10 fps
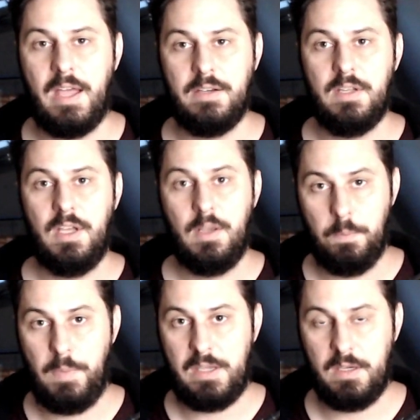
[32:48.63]
and
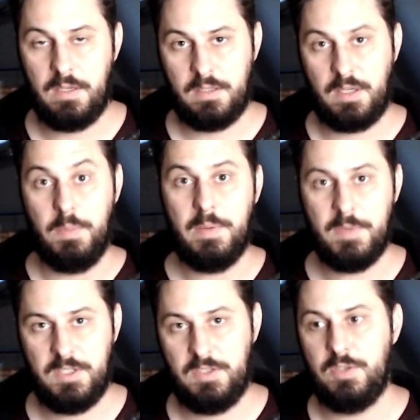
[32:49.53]
make a
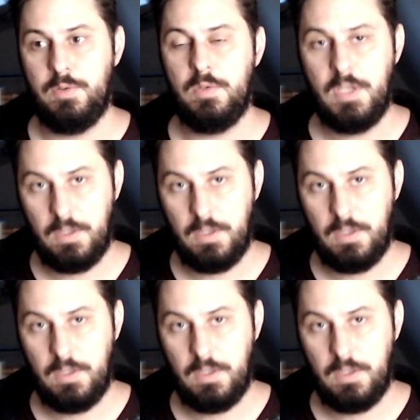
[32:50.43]
commitment to,